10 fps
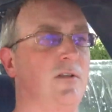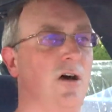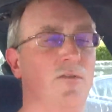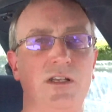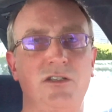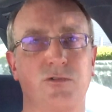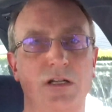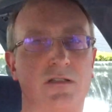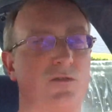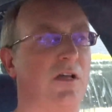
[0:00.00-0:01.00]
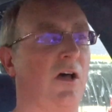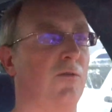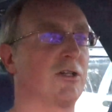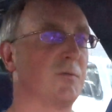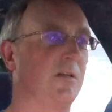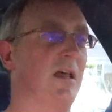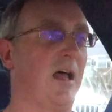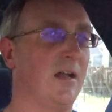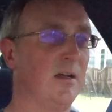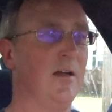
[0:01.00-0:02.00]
lovely streets of South Richmond that